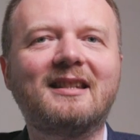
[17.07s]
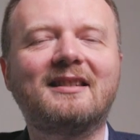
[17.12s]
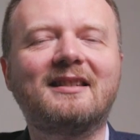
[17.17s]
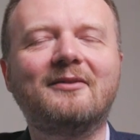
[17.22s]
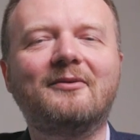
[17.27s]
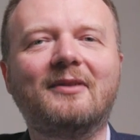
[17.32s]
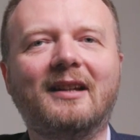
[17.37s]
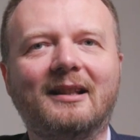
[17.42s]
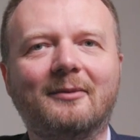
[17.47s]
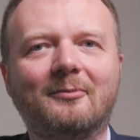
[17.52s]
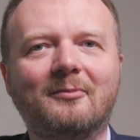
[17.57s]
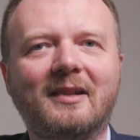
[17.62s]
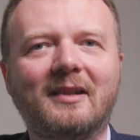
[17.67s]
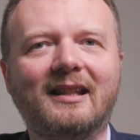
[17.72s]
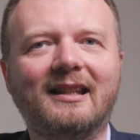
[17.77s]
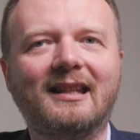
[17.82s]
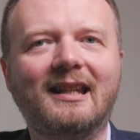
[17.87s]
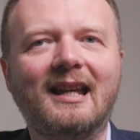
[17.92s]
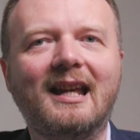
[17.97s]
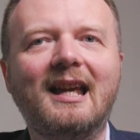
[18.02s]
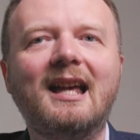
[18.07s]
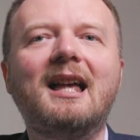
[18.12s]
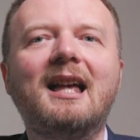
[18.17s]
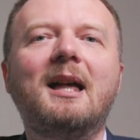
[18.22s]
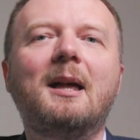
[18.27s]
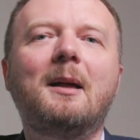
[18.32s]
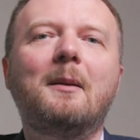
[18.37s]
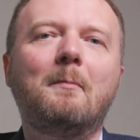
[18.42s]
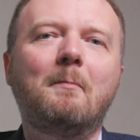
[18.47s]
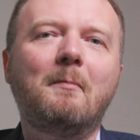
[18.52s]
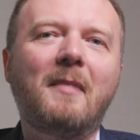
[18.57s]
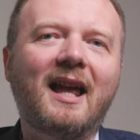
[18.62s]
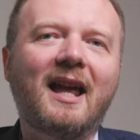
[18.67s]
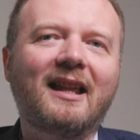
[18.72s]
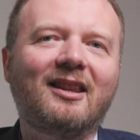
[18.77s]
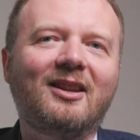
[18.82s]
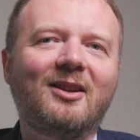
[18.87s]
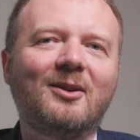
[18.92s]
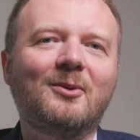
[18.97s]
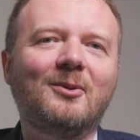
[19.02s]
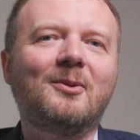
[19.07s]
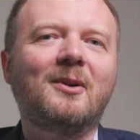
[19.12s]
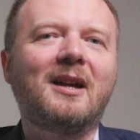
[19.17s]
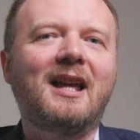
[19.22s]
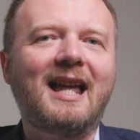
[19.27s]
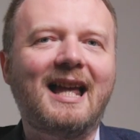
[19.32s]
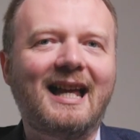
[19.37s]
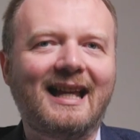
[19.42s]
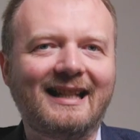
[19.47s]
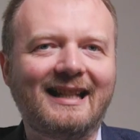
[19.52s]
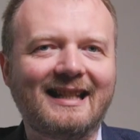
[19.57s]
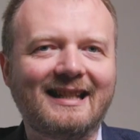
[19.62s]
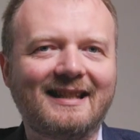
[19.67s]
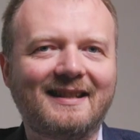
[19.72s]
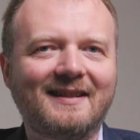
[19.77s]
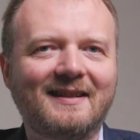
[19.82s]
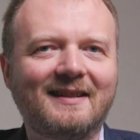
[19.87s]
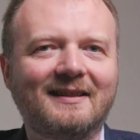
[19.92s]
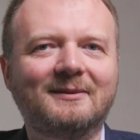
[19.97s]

development, Matthew Hanis.